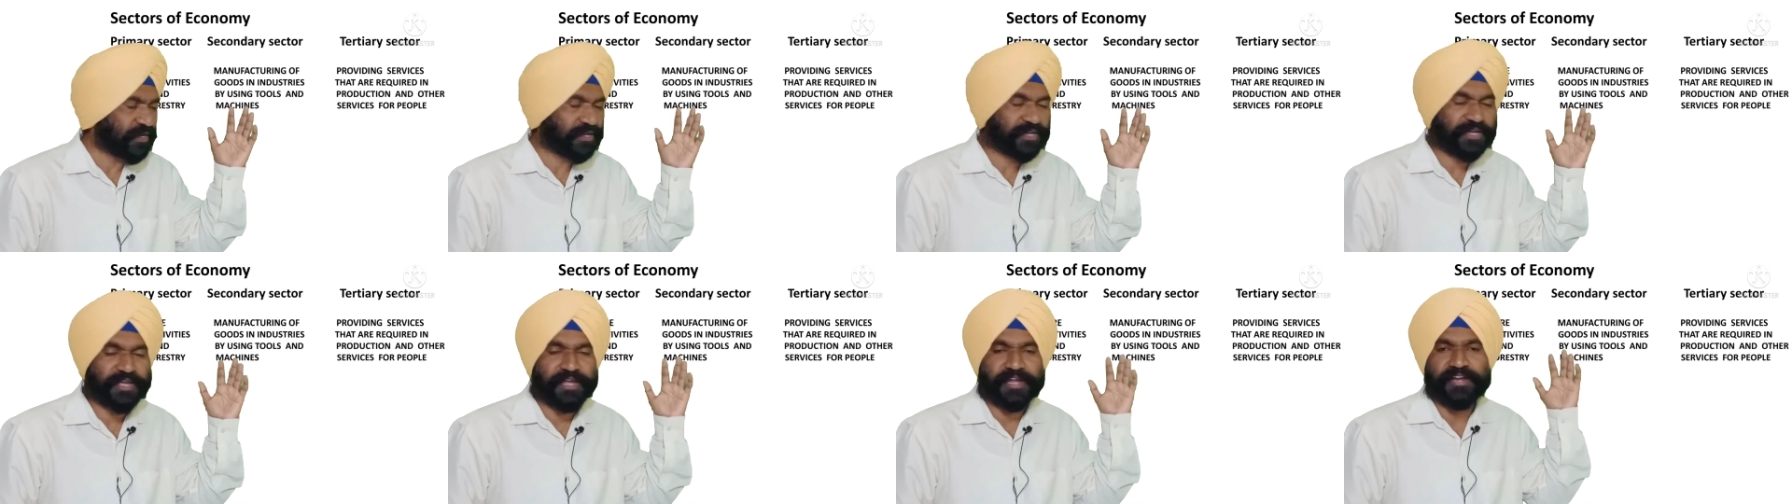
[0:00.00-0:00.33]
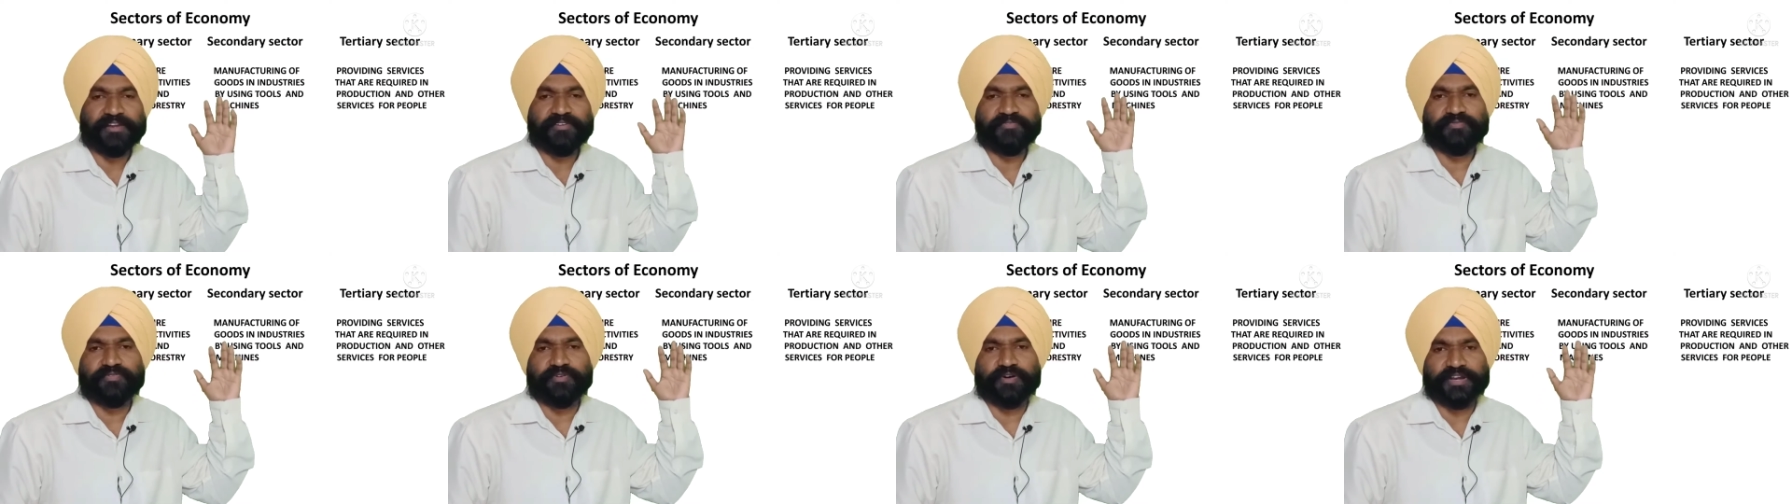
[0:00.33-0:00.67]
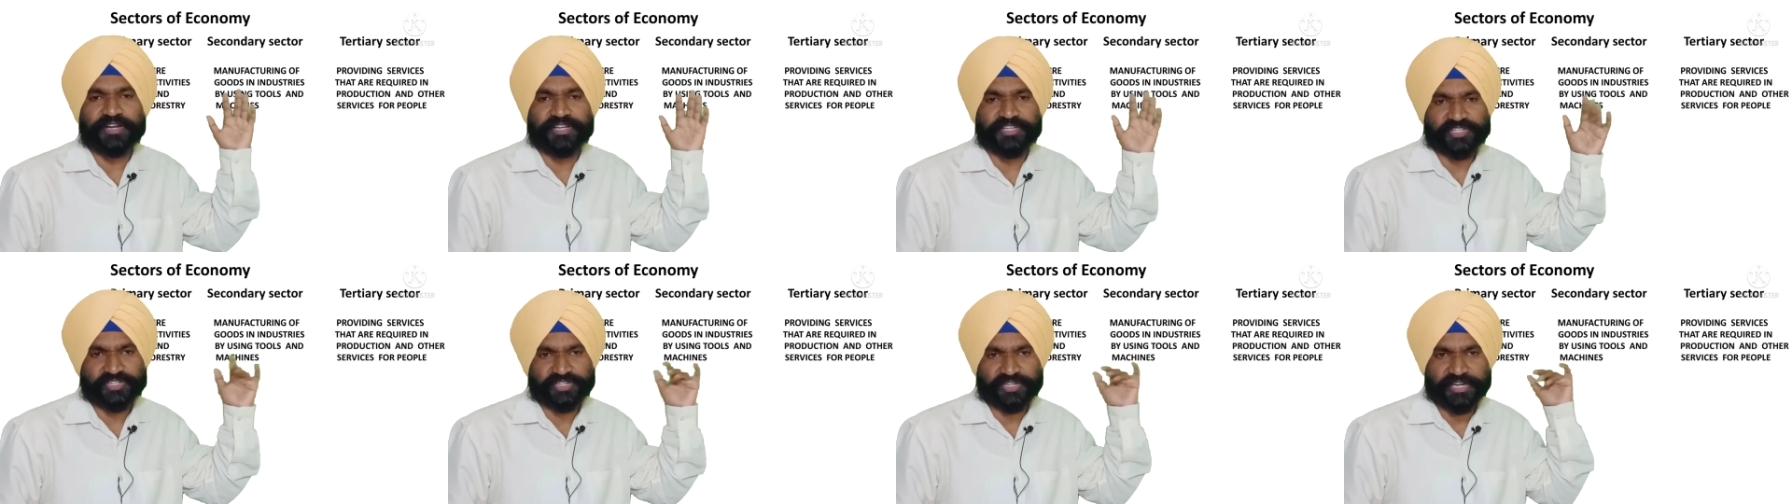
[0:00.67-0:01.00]
and
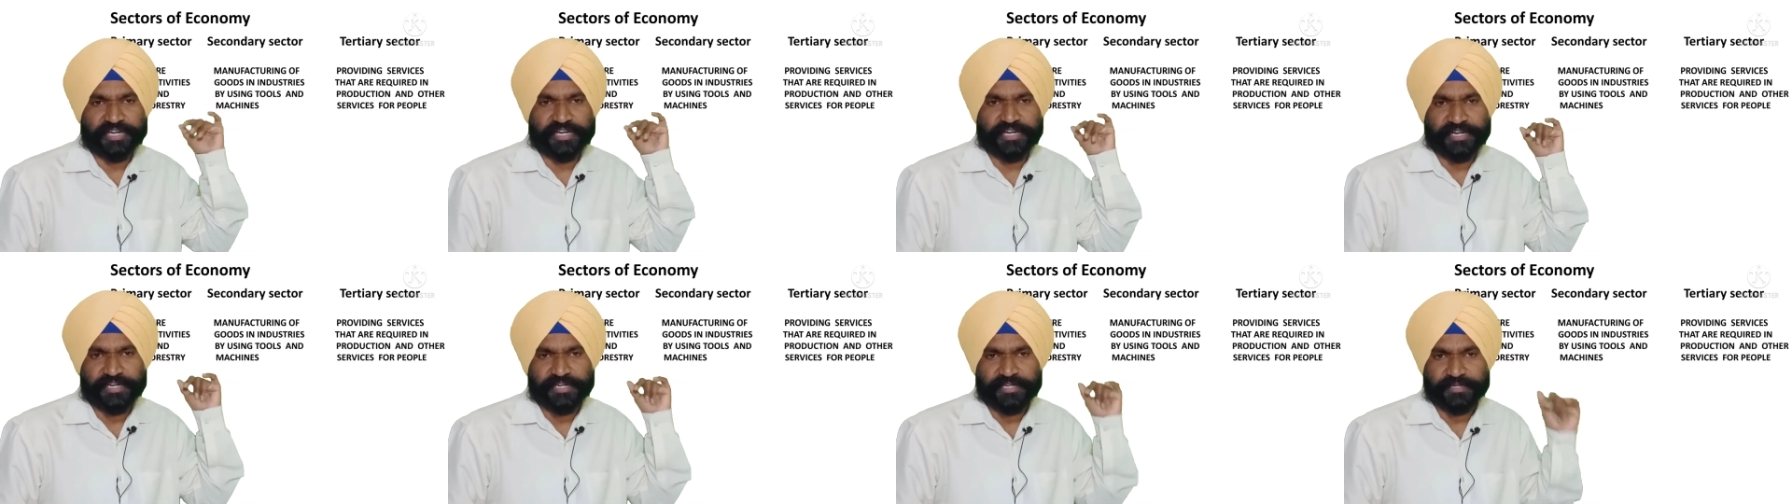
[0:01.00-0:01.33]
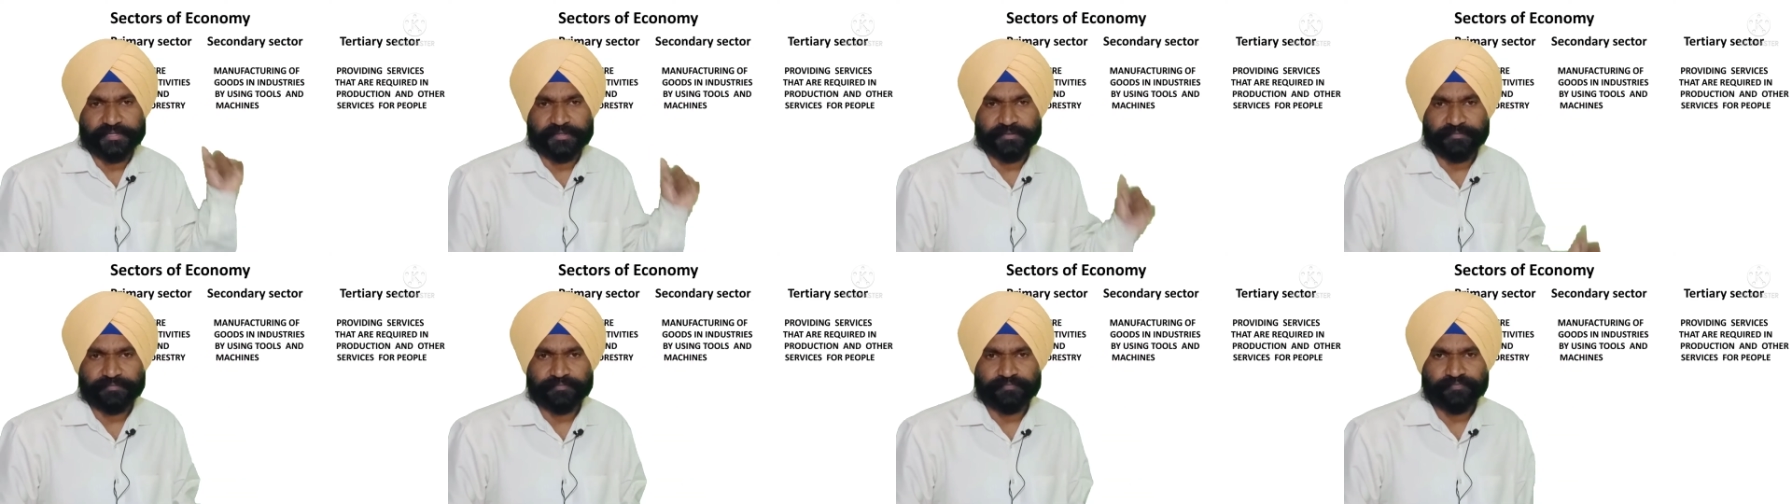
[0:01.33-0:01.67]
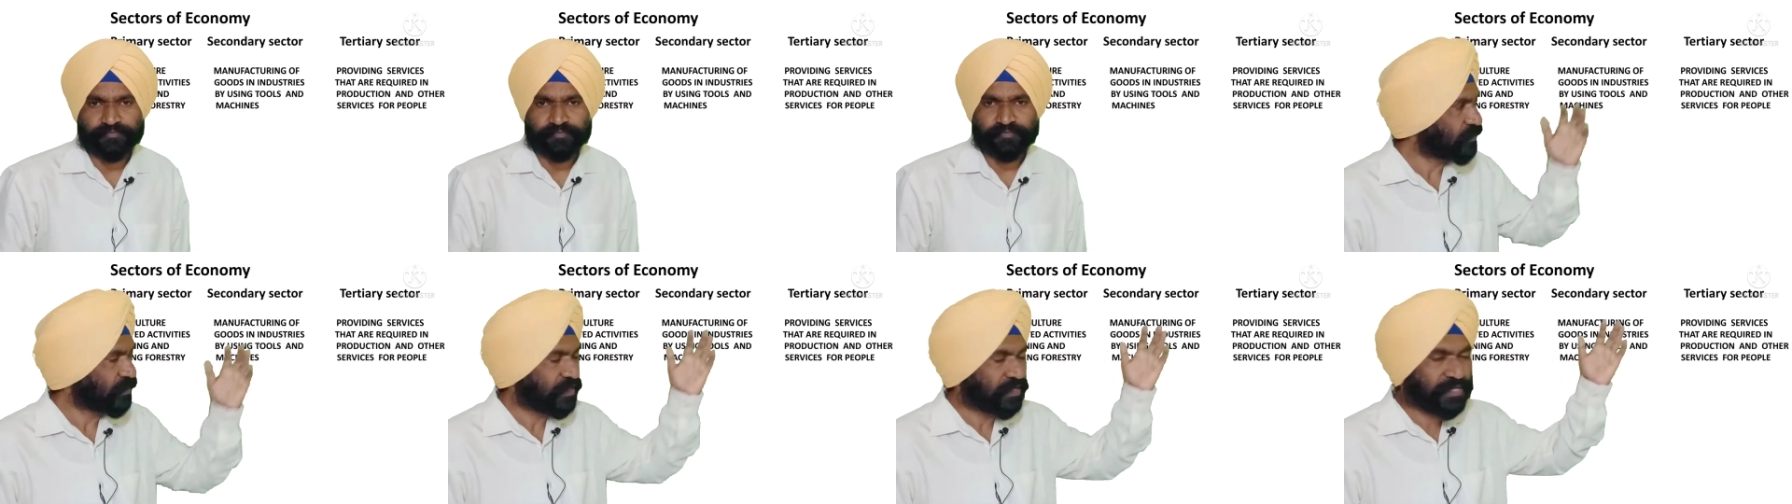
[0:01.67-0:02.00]
forestry in it.
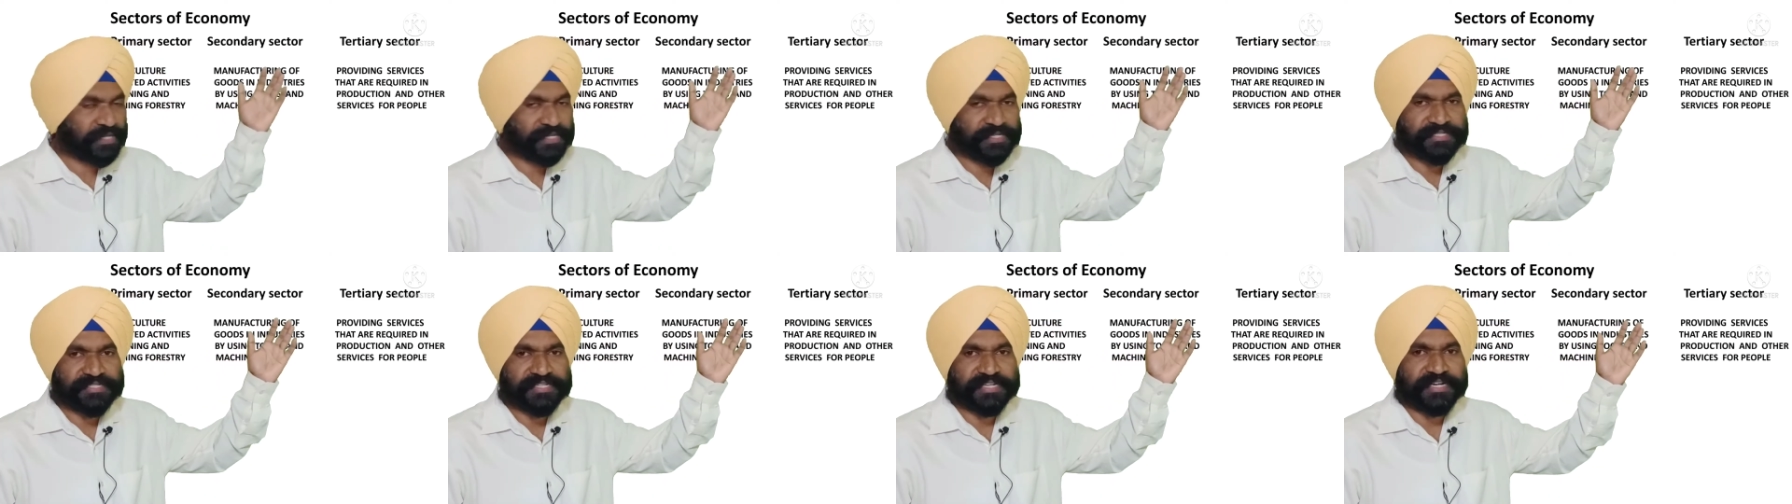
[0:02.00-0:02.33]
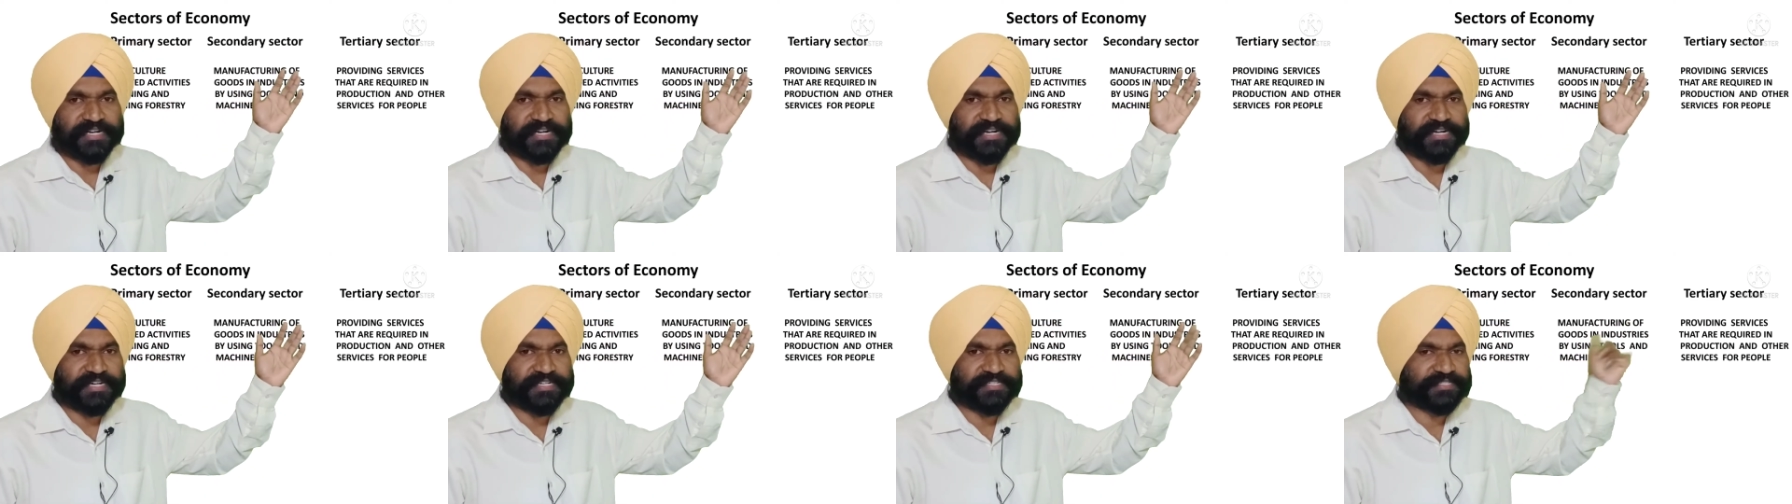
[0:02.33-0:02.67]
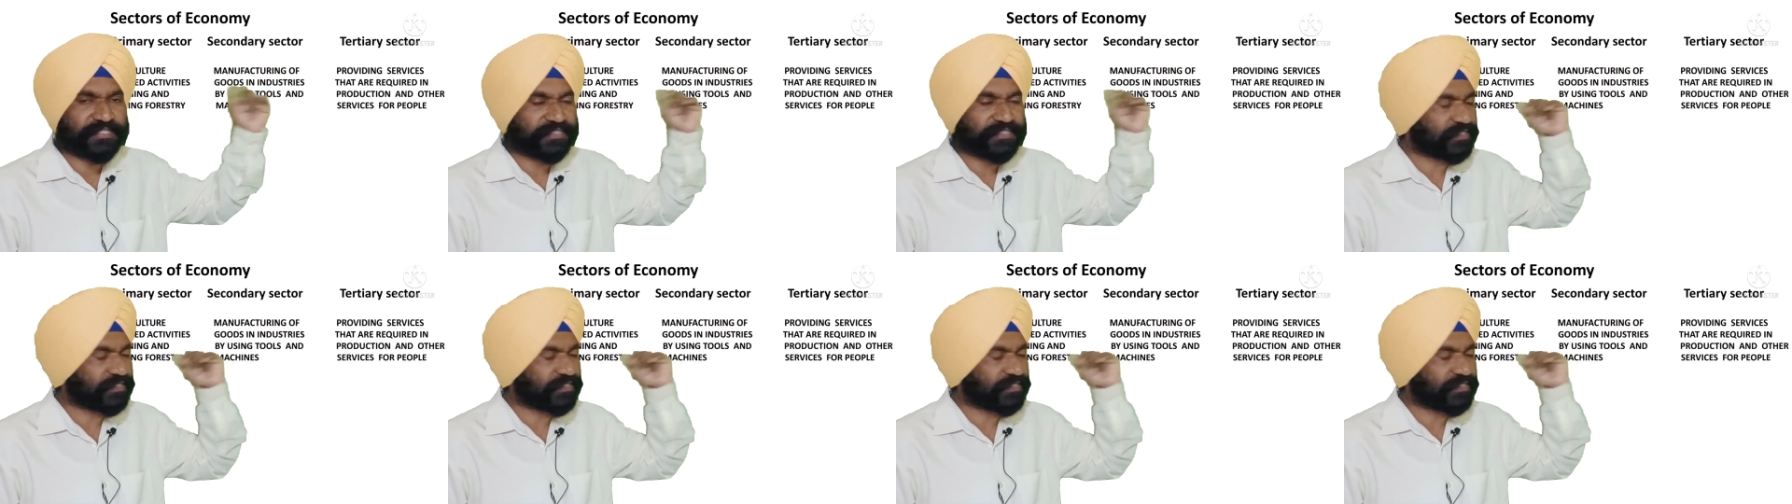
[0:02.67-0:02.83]
Secondary sector